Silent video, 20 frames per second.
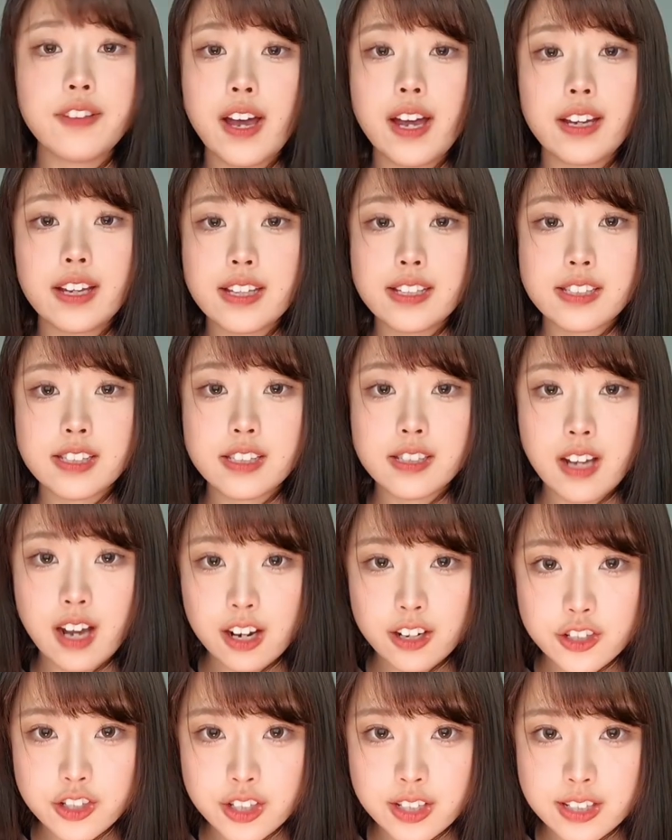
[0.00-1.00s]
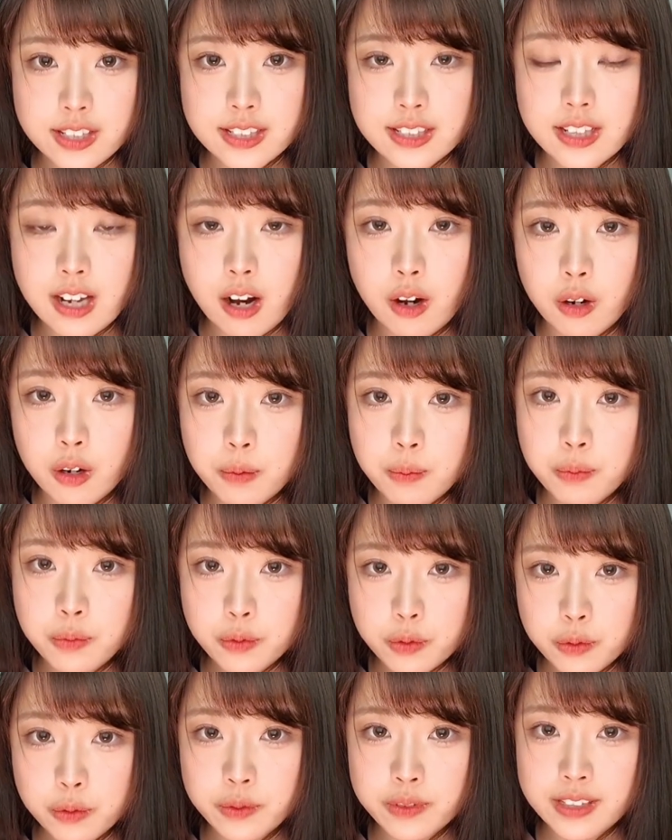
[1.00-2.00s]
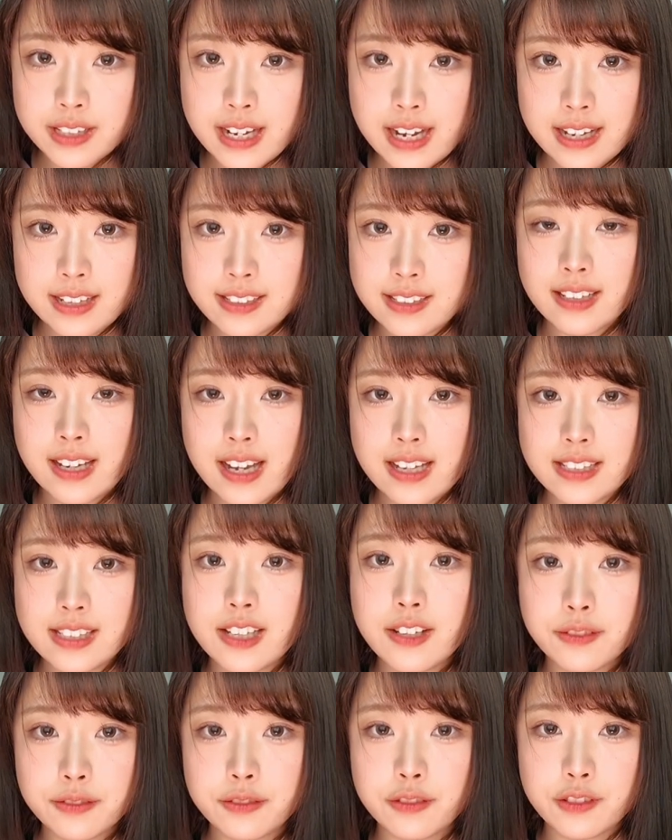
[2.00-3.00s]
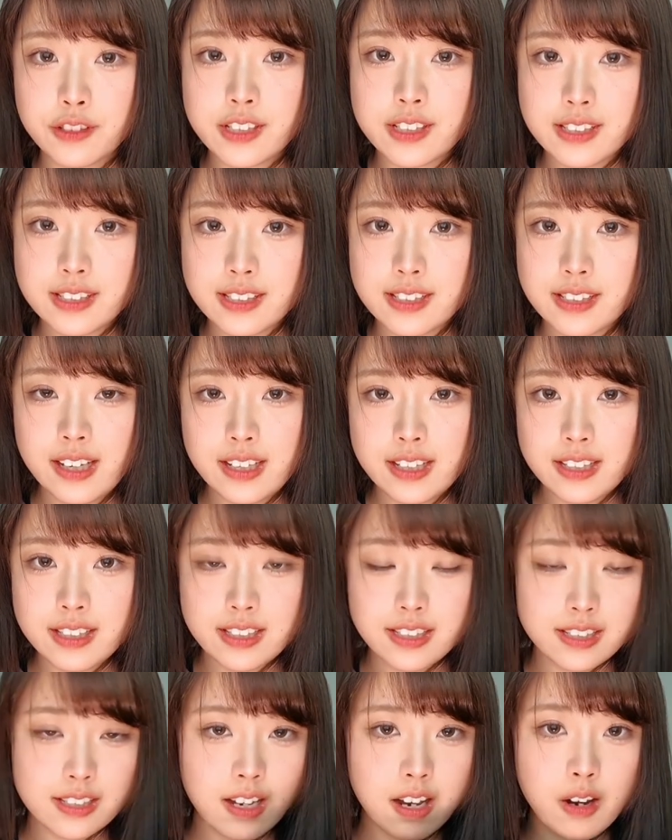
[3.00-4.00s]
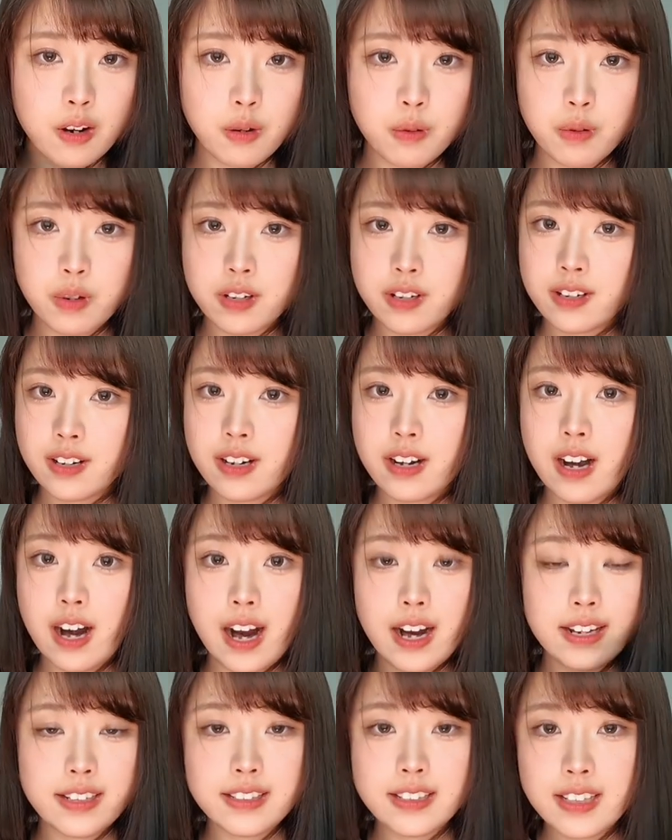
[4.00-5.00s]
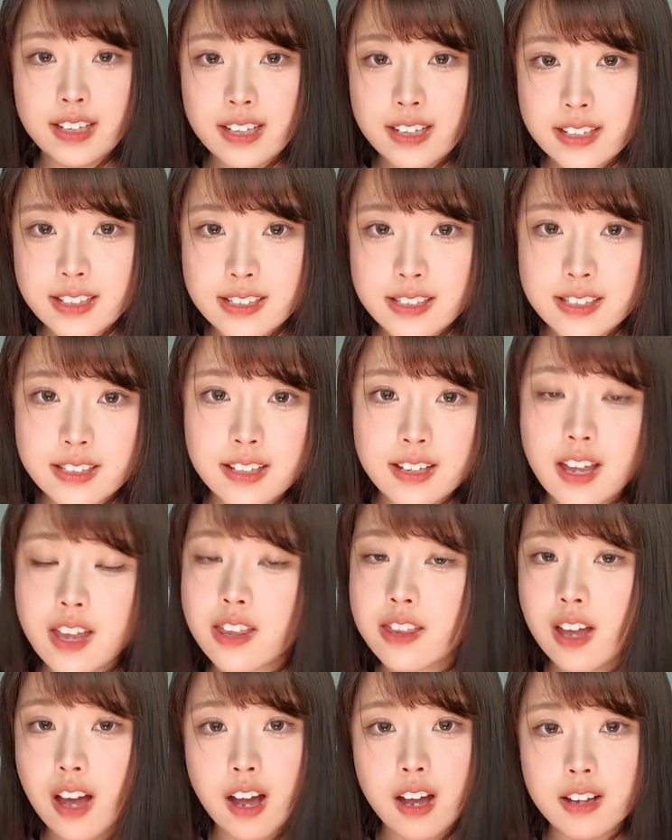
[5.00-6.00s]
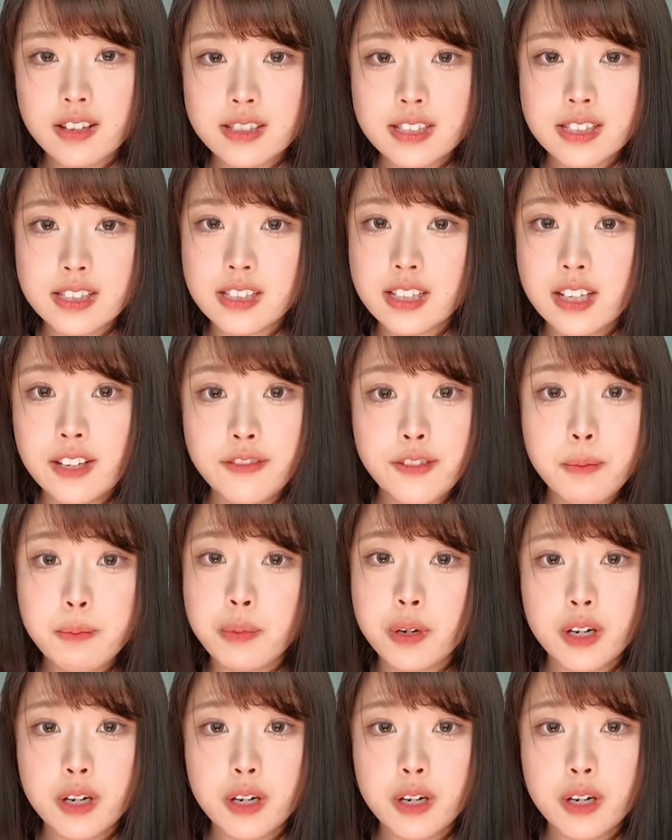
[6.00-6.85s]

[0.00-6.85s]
fact, it's not just our mood that gets influenced, it's our ideas, thoughts, even